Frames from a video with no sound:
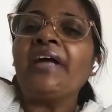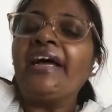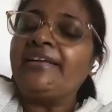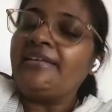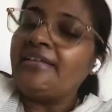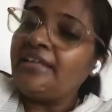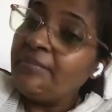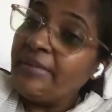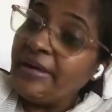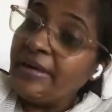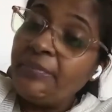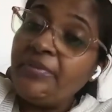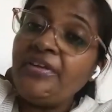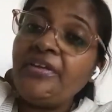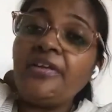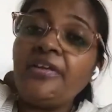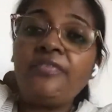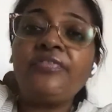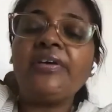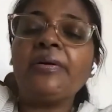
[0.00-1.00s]
I did my
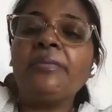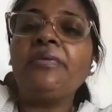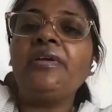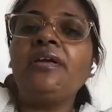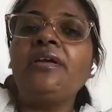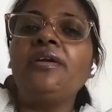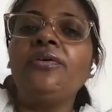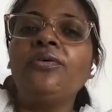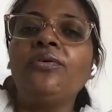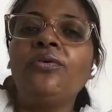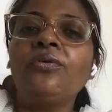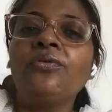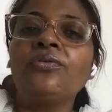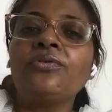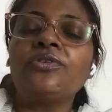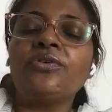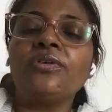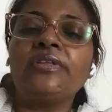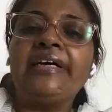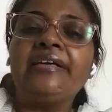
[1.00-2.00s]
B Ed from
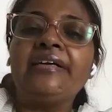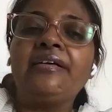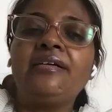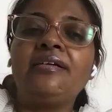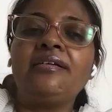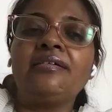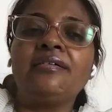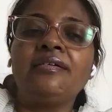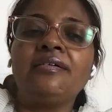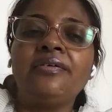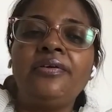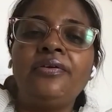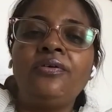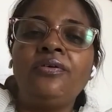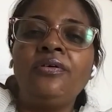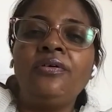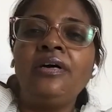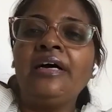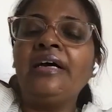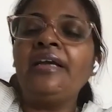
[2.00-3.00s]
IGNO, so that, uh, you
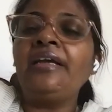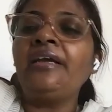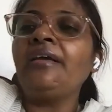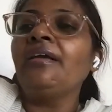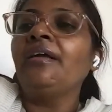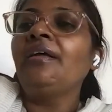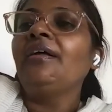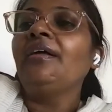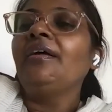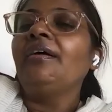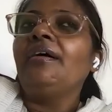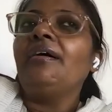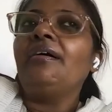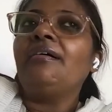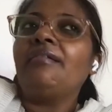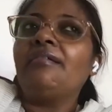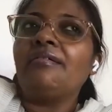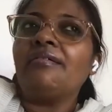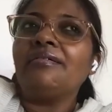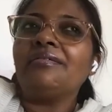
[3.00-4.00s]
know, I
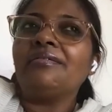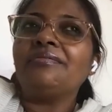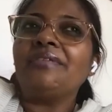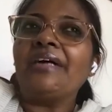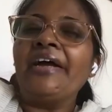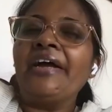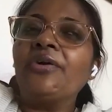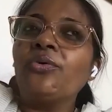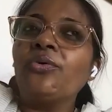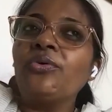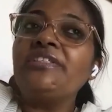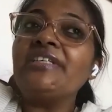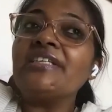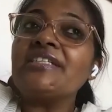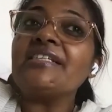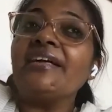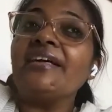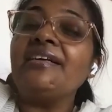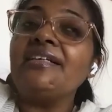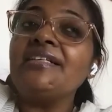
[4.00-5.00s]
uh, I could
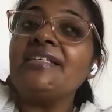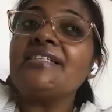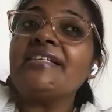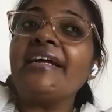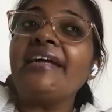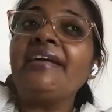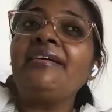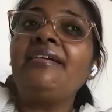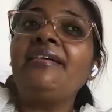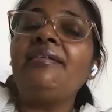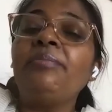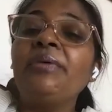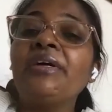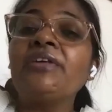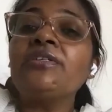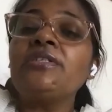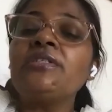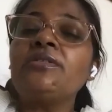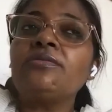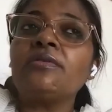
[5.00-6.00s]
just understand,
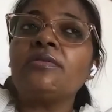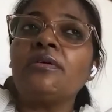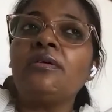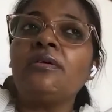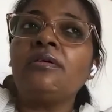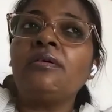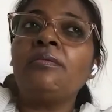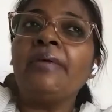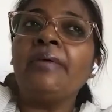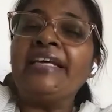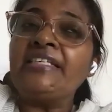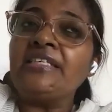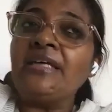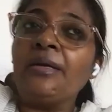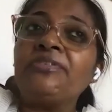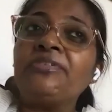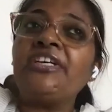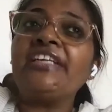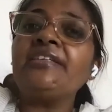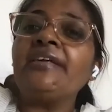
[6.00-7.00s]
because uh, my
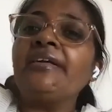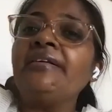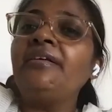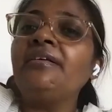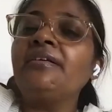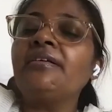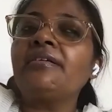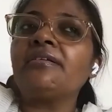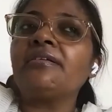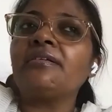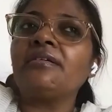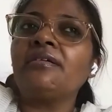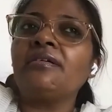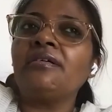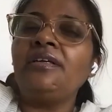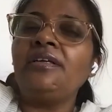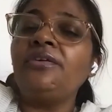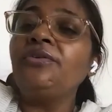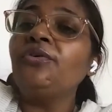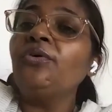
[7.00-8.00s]
subject under
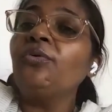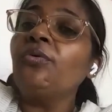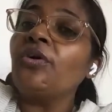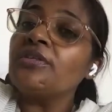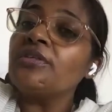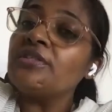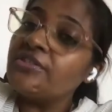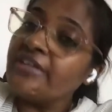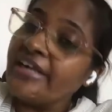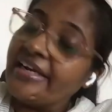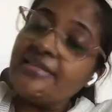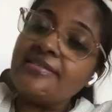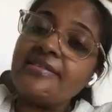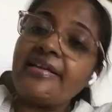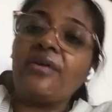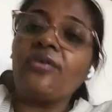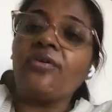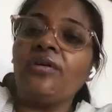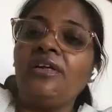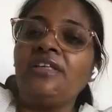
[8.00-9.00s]
uh, IGNO was child
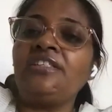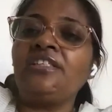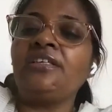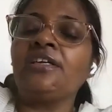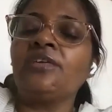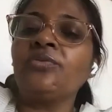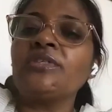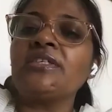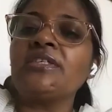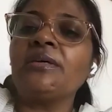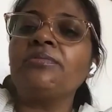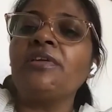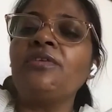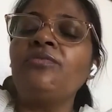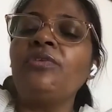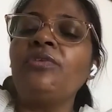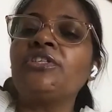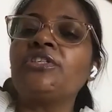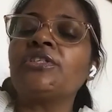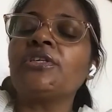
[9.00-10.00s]
psychology. That was
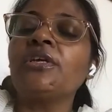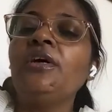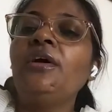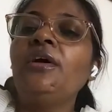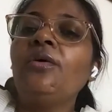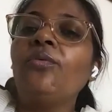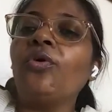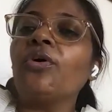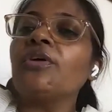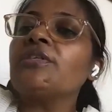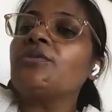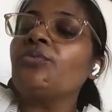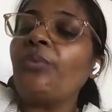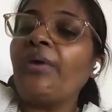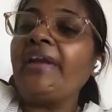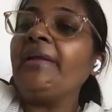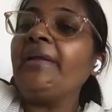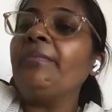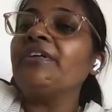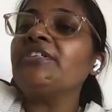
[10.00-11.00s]
something which was
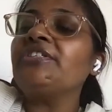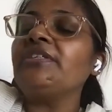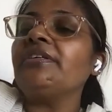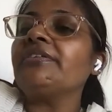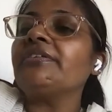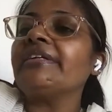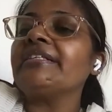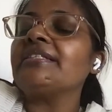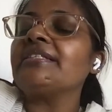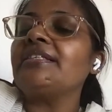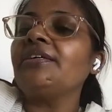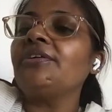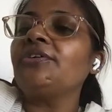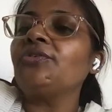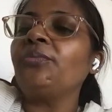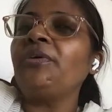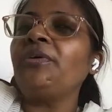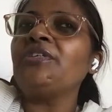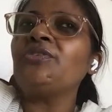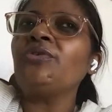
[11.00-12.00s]
very much interesting
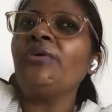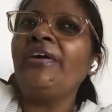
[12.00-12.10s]
to me.